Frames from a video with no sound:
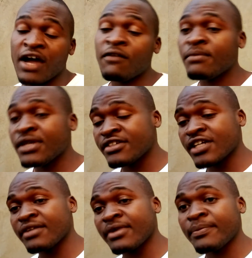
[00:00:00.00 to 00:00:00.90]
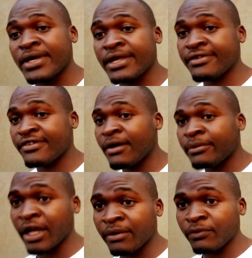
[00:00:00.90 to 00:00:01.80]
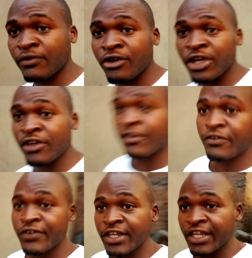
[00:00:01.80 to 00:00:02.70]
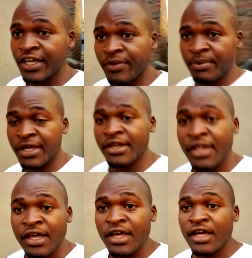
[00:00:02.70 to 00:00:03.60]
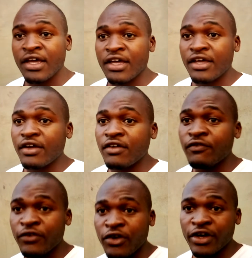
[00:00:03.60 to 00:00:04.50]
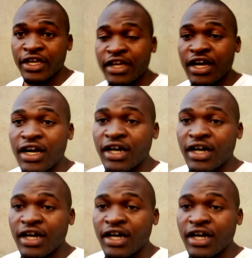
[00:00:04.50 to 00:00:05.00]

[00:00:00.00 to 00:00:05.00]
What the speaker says: I've been trying my best, sometimes vlogging in the village, man, vlogging.